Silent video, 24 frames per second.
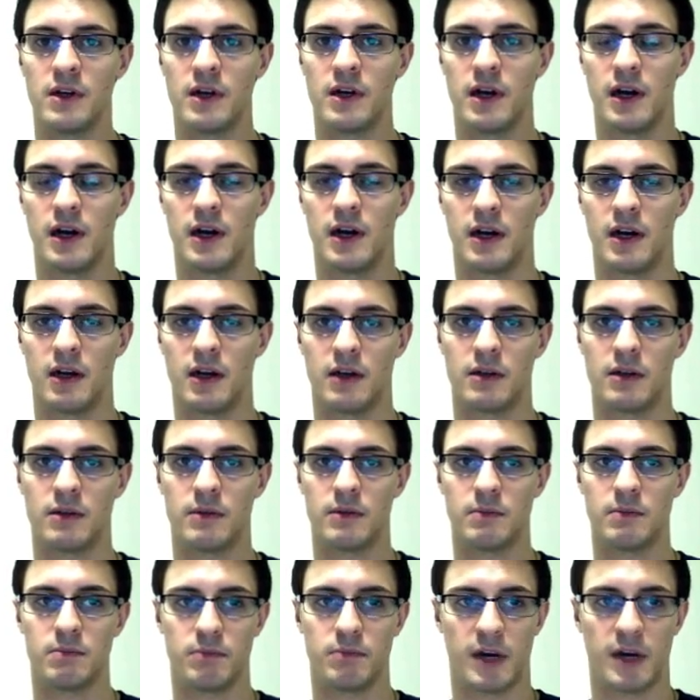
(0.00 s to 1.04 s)
uh,
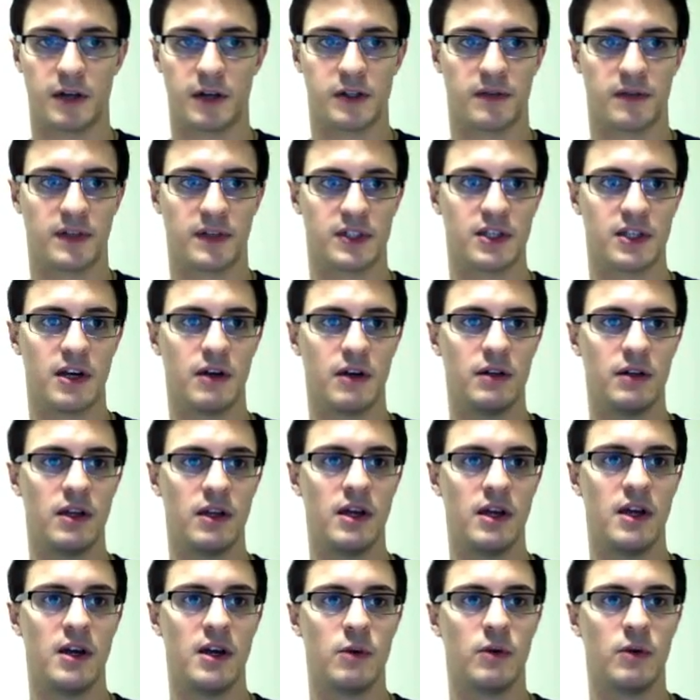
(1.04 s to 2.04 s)
Microsoft Excel.